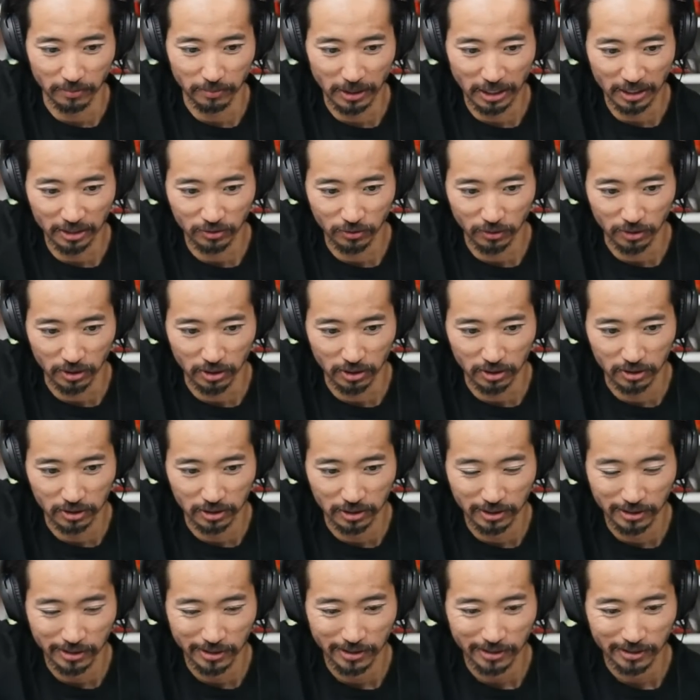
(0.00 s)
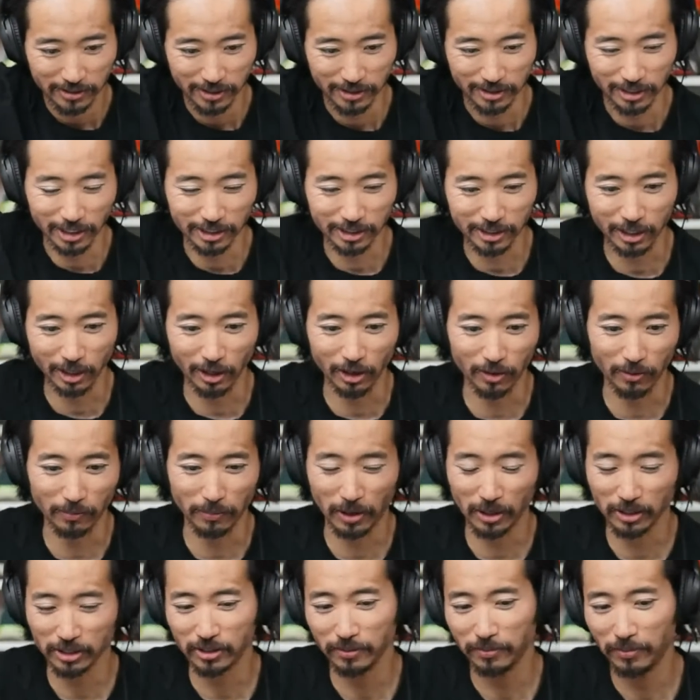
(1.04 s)
Mass runner says, "Let's go
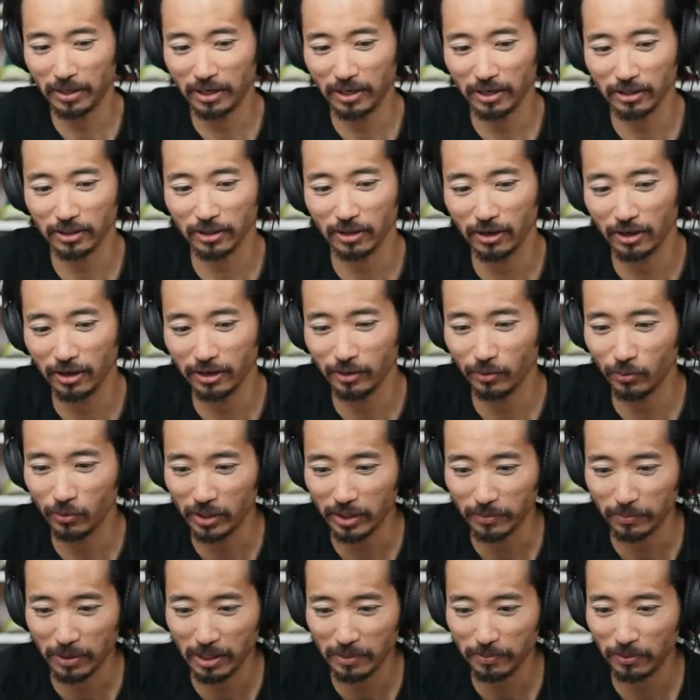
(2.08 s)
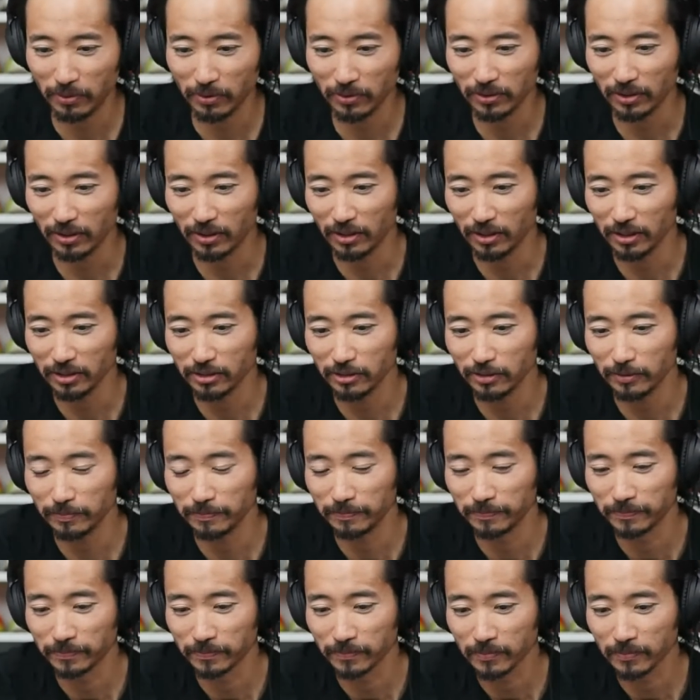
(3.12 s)
Boston Marathon, a week, people. Awesome.